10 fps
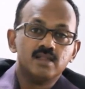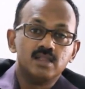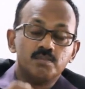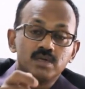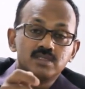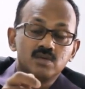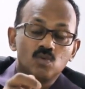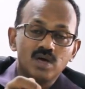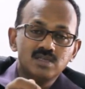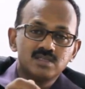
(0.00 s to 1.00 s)
The person
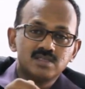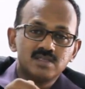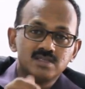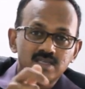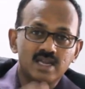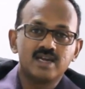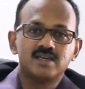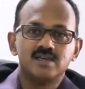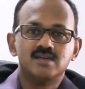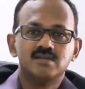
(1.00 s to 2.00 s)
was
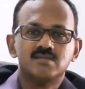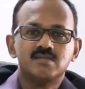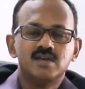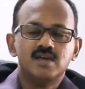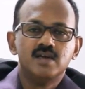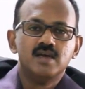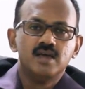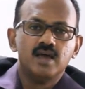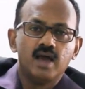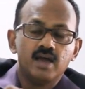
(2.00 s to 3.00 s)
selected.
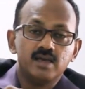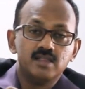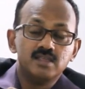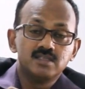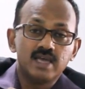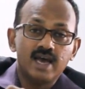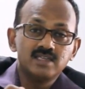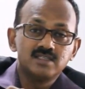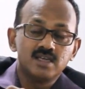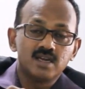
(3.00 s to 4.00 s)
This
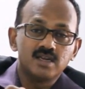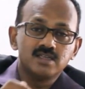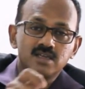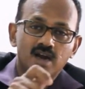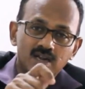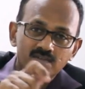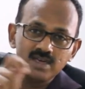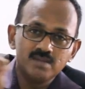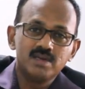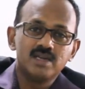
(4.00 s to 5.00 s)
answer is not
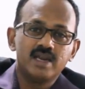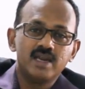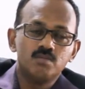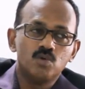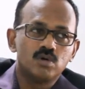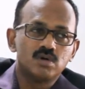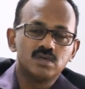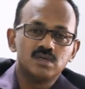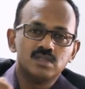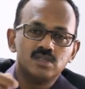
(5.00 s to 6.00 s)
available in any book.
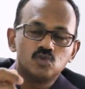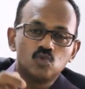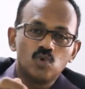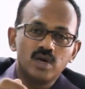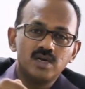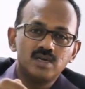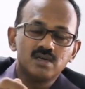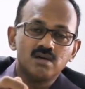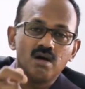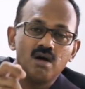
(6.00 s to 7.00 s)
The student
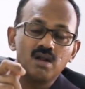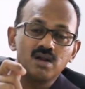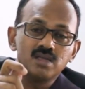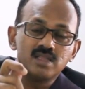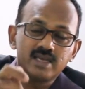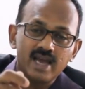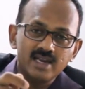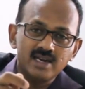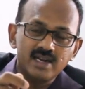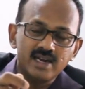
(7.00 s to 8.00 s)
or the
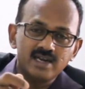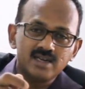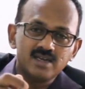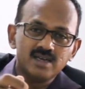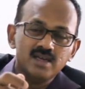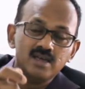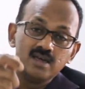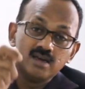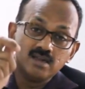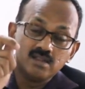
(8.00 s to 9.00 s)
candidate
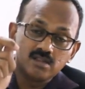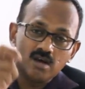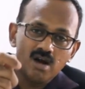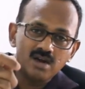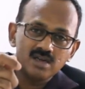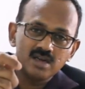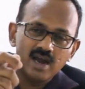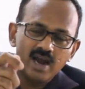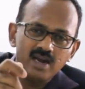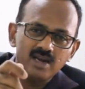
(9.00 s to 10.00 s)
thought
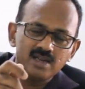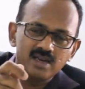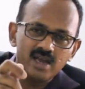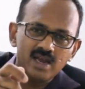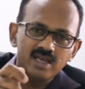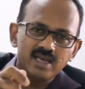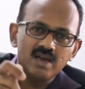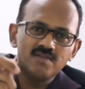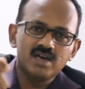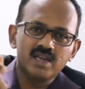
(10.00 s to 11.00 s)
and really
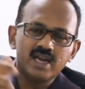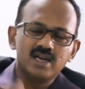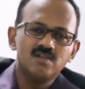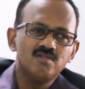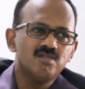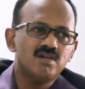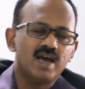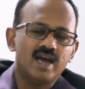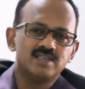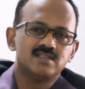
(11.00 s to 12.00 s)
gave a
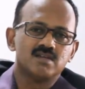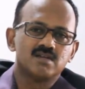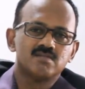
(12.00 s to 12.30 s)
creative answer.